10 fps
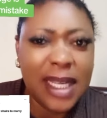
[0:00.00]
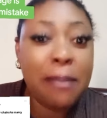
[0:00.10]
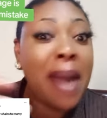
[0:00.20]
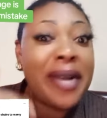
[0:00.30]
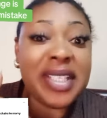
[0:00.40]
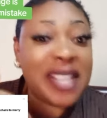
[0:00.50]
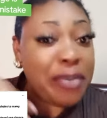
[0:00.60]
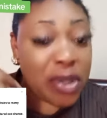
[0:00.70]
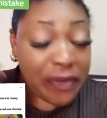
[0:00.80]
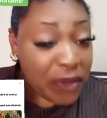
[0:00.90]
Marriage is a
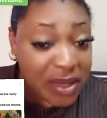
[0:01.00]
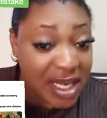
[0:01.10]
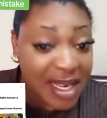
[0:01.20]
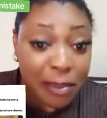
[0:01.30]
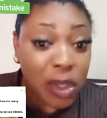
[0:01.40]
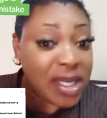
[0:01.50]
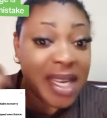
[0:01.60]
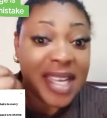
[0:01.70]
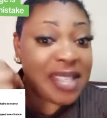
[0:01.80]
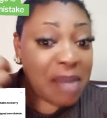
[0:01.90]
beautiful thing. I'm not
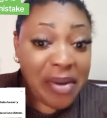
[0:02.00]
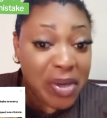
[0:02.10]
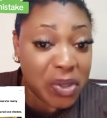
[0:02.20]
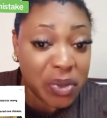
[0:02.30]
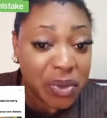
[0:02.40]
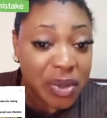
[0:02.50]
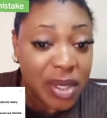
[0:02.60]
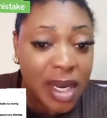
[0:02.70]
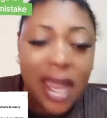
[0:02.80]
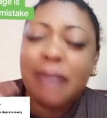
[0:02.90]
against marriage.
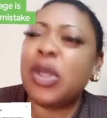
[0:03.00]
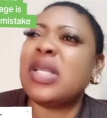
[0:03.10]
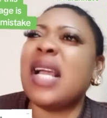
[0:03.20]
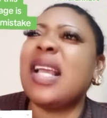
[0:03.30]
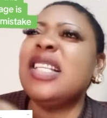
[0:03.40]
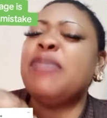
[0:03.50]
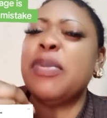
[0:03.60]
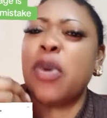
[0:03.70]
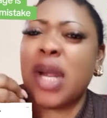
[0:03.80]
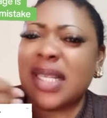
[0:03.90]
I'm not against
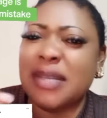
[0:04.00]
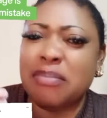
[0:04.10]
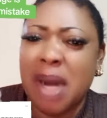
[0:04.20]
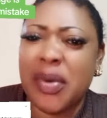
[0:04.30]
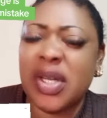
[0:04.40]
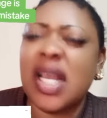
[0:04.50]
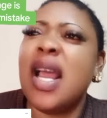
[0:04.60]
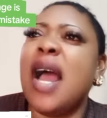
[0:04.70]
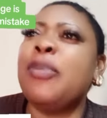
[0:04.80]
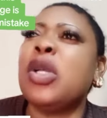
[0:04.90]
people getting married.
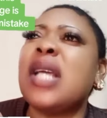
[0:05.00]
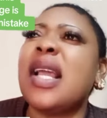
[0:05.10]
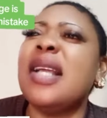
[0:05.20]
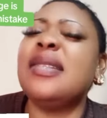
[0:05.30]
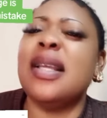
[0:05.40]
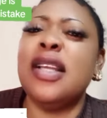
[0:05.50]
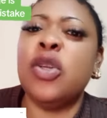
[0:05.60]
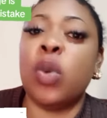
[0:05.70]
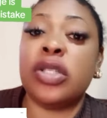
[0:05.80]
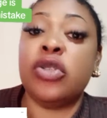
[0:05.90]
I'm not against a
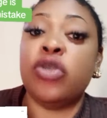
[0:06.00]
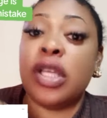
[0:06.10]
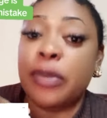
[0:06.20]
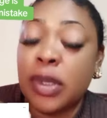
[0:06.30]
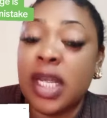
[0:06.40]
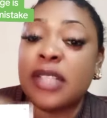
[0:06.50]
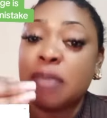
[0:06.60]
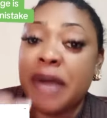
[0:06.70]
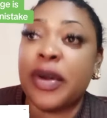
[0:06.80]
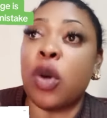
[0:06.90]
lady wanting to get
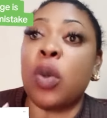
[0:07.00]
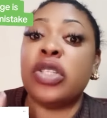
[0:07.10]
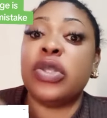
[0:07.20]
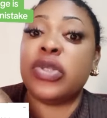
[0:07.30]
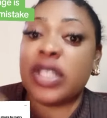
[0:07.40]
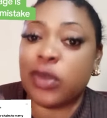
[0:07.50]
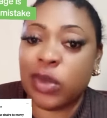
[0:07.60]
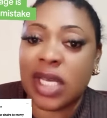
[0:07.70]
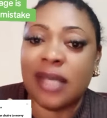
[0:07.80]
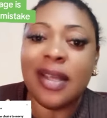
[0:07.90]
married or wanting to settle
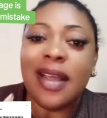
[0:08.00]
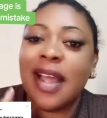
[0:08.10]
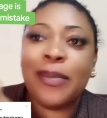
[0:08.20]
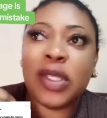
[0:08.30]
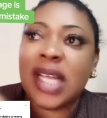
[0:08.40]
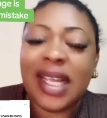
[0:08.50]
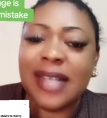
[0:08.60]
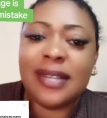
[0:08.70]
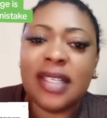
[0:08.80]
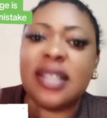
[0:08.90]
down. I'm not
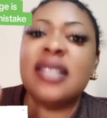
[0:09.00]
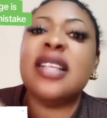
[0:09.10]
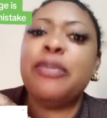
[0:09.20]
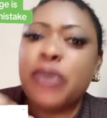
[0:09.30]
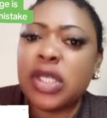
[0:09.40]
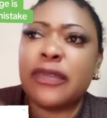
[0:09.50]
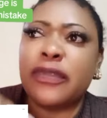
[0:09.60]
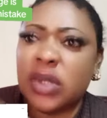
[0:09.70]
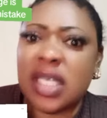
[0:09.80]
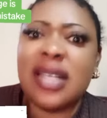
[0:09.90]
against it. It's a
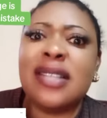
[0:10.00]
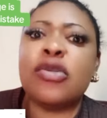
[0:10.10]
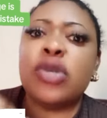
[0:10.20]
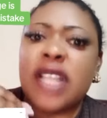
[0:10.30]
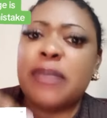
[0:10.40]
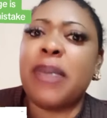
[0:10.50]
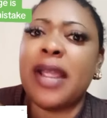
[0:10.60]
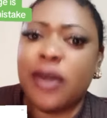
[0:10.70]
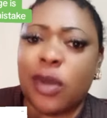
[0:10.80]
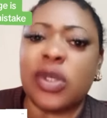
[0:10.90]
beautiful thing. It's ordained
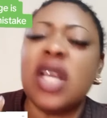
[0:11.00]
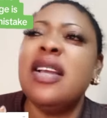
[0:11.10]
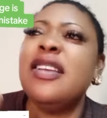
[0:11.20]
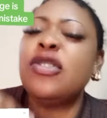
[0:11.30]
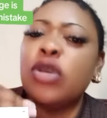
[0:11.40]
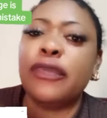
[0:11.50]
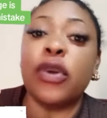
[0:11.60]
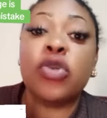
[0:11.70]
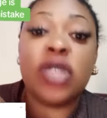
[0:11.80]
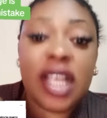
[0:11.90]
by God. It's good
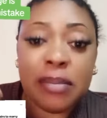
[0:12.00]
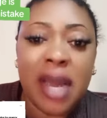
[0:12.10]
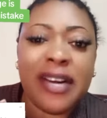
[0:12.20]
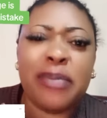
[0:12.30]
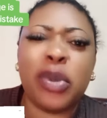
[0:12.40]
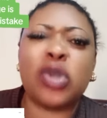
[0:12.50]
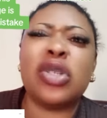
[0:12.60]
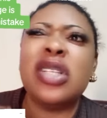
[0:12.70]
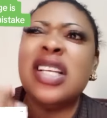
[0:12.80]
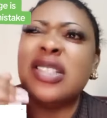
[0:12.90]
for you to get married,
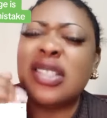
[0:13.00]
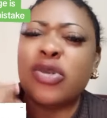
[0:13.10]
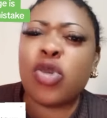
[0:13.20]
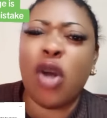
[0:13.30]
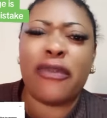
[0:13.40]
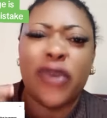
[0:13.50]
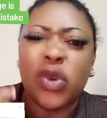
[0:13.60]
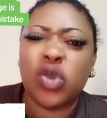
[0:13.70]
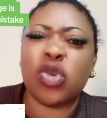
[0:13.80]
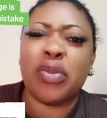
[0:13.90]
but it's wrong for
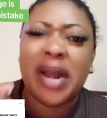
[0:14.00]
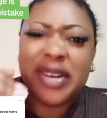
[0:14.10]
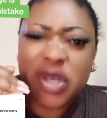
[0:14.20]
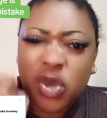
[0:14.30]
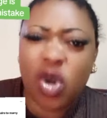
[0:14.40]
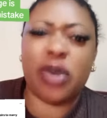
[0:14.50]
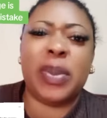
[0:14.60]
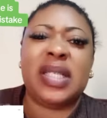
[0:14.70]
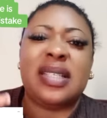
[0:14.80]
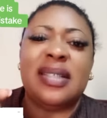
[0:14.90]
you to marry the wrong
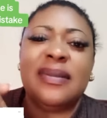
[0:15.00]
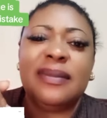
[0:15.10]
person.